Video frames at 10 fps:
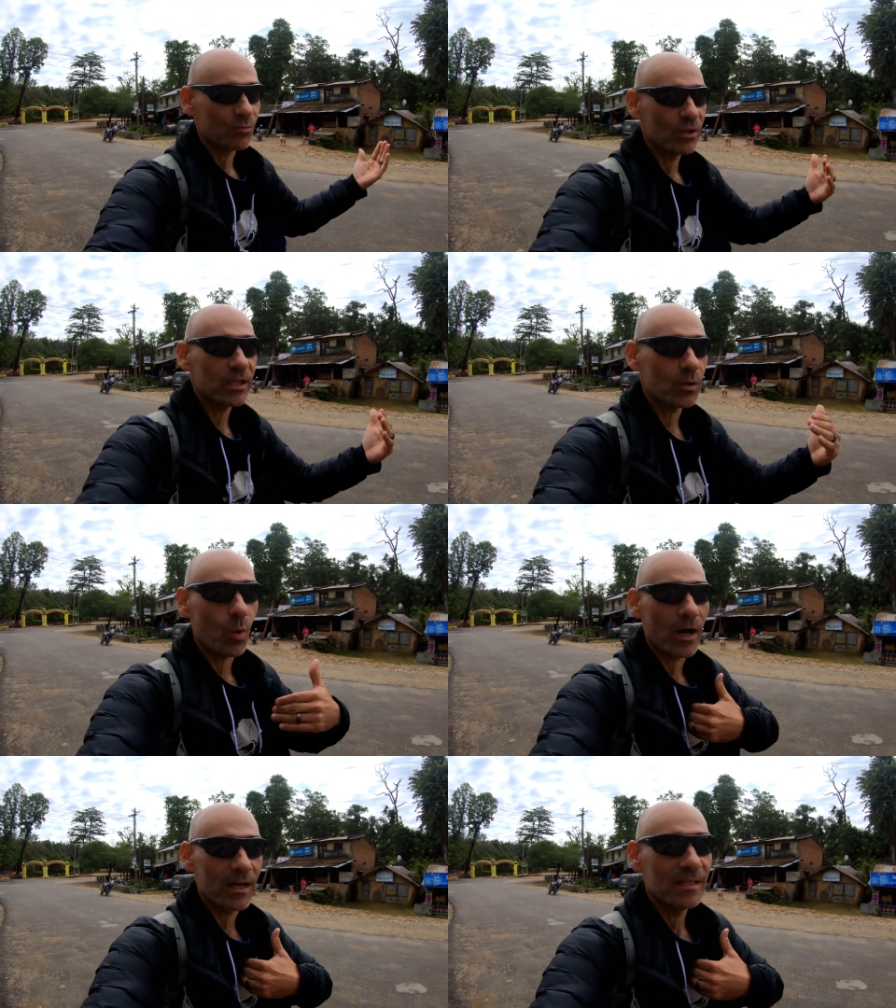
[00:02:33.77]
Really,
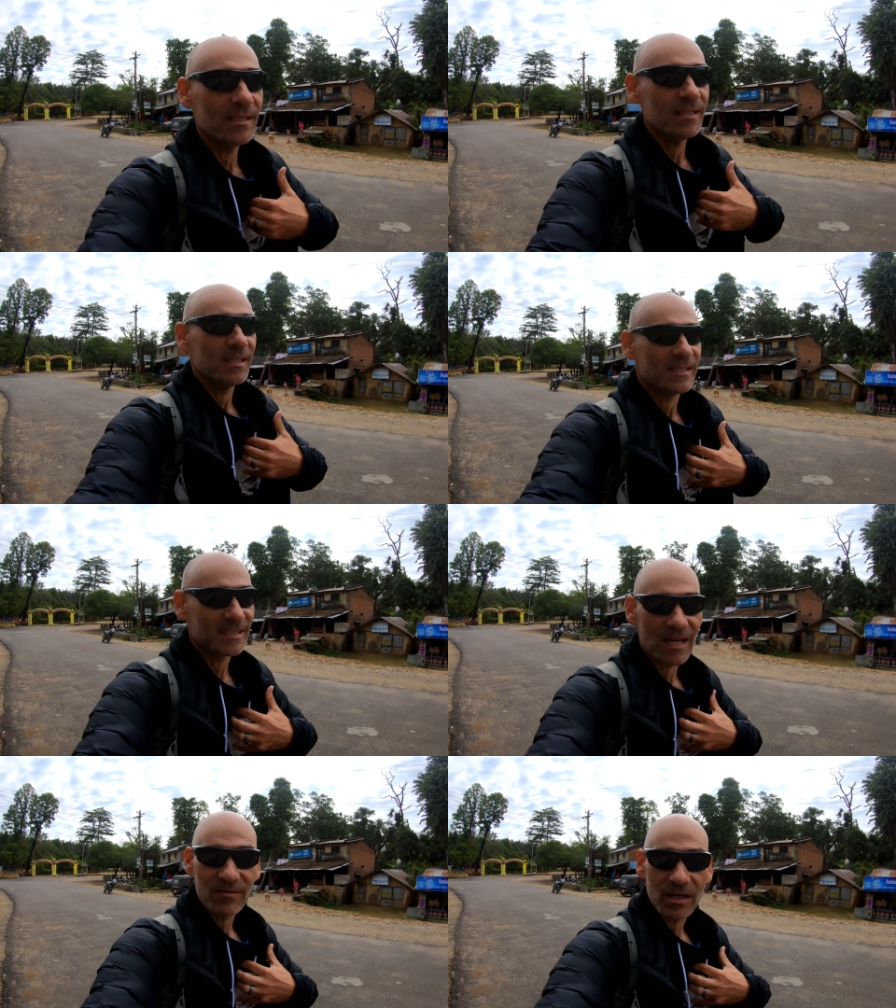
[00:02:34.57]
what
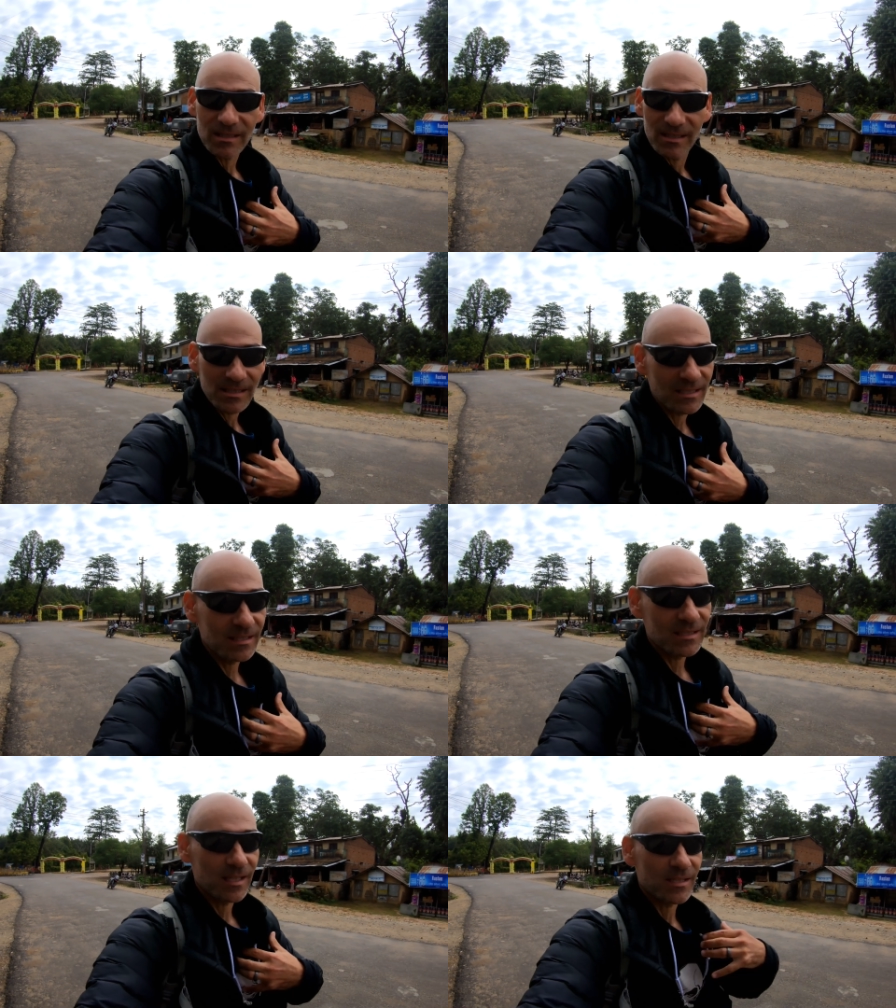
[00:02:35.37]
saved us in this
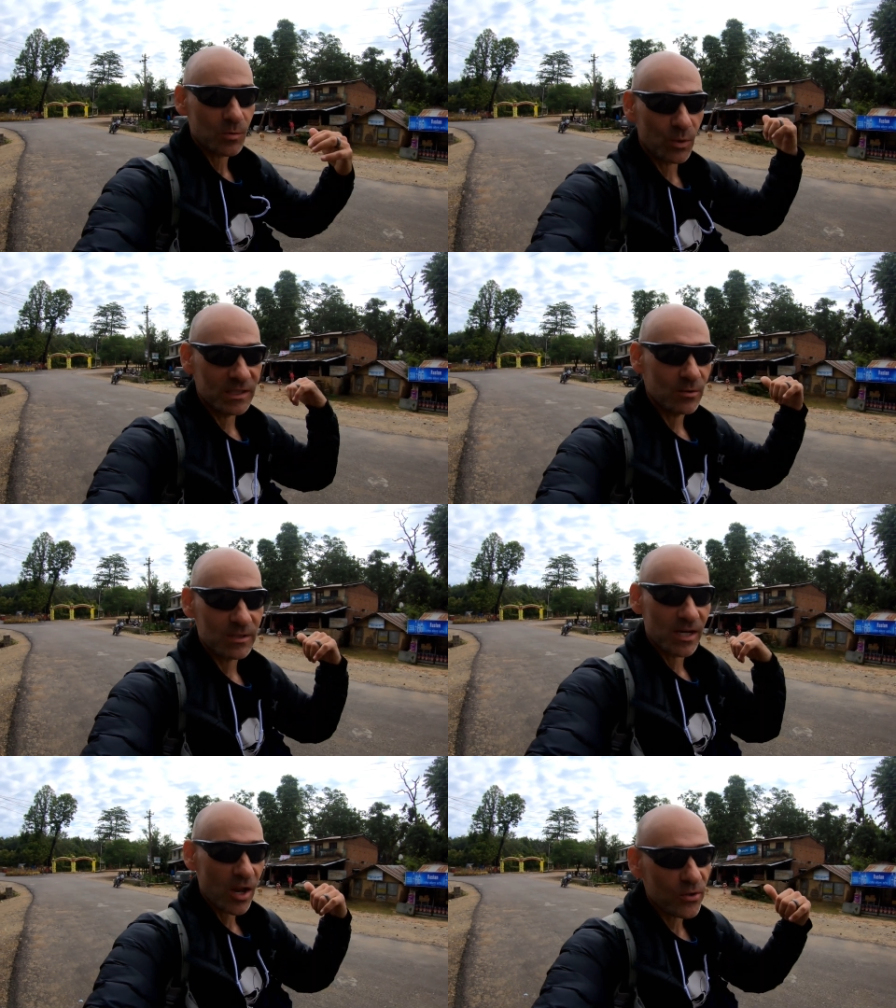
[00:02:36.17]
instance was there
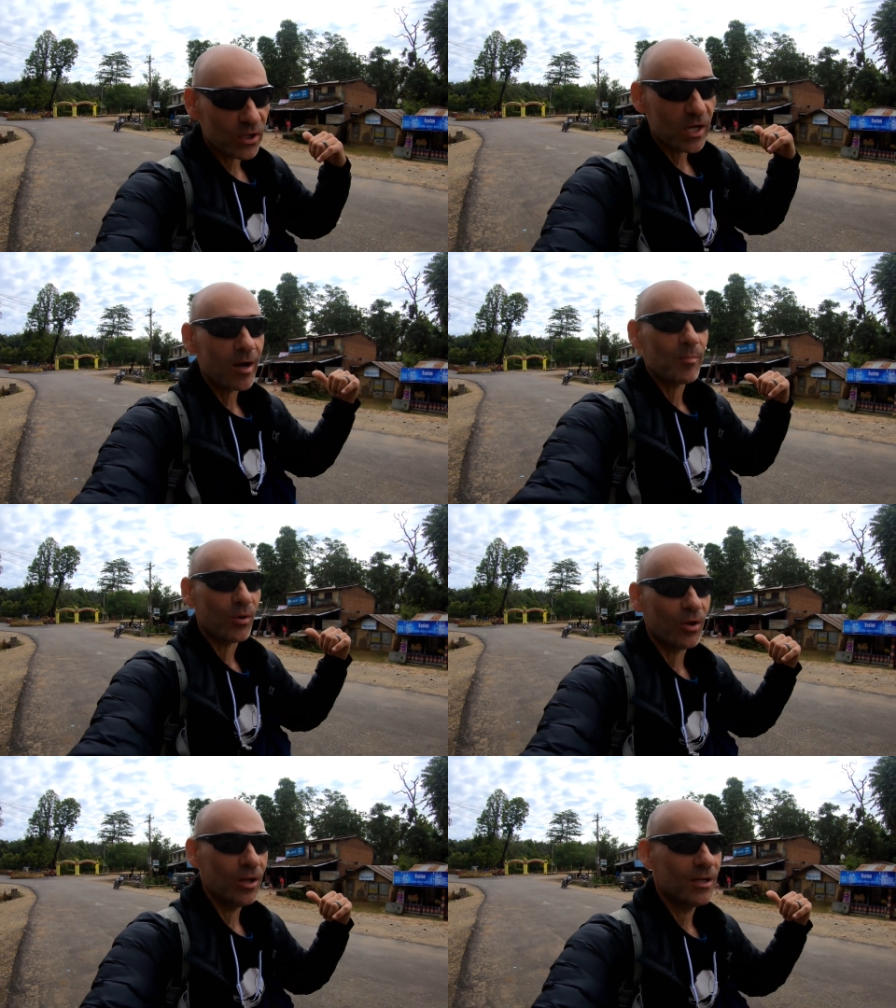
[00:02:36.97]
was another
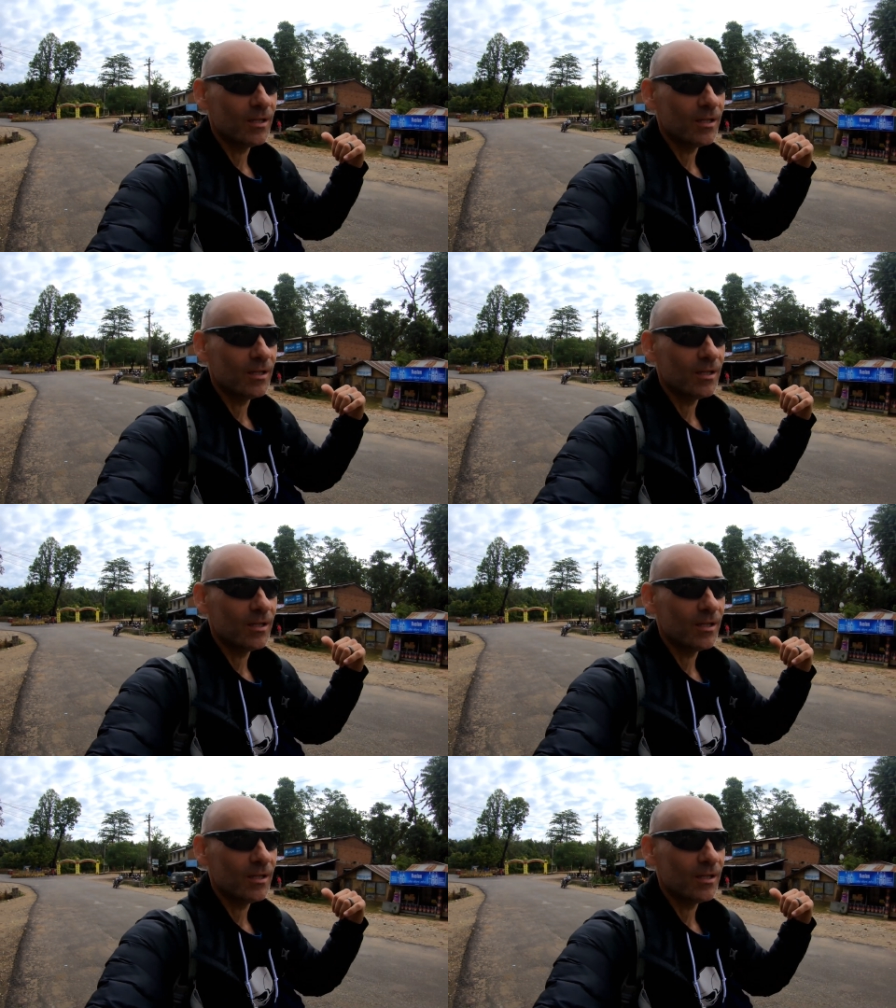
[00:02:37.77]
couple.